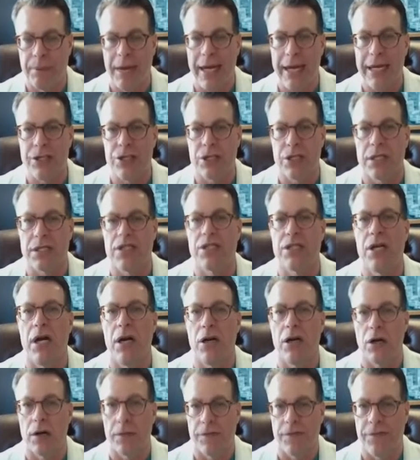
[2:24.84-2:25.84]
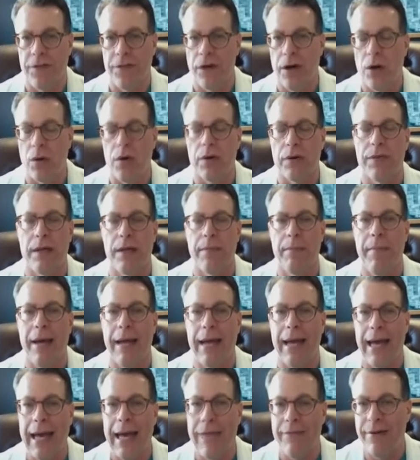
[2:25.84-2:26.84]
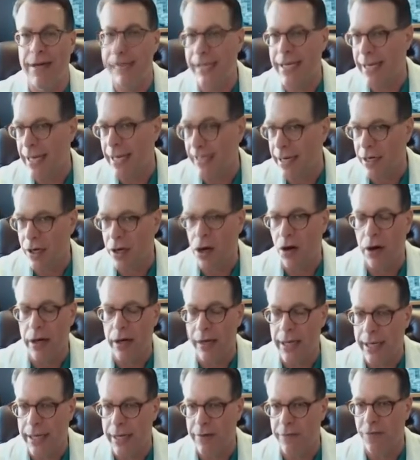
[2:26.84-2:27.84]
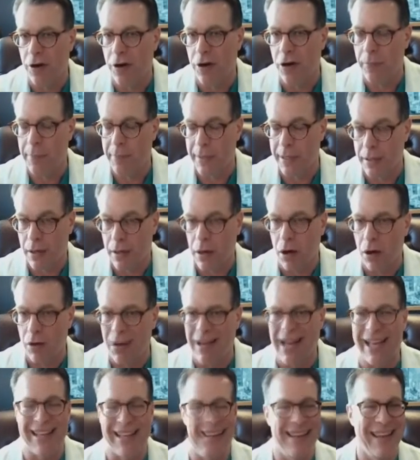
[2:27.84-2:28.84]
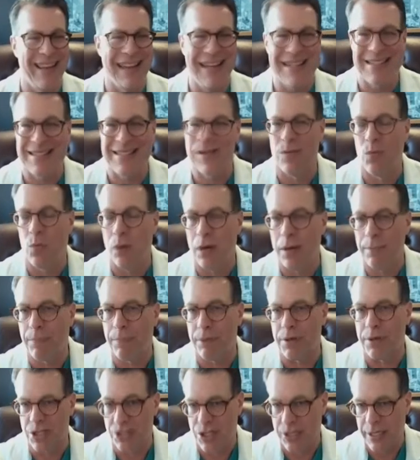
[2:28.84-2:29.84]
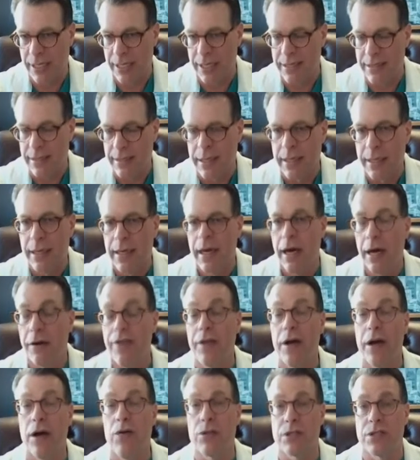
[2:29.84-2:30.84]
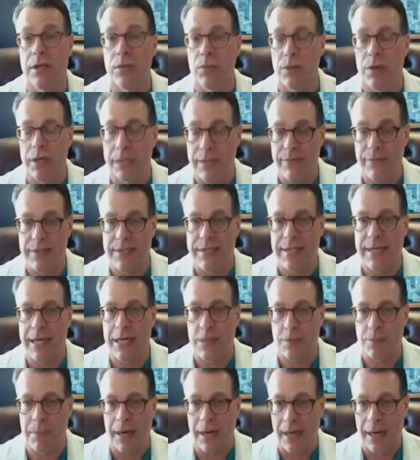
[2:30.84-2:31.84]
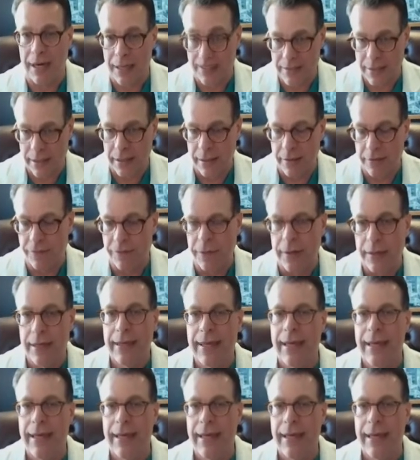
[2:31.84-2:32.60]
patients, younger folk that may have any kind of cardiac involvement at all, like less than 1% of those that would even test positive.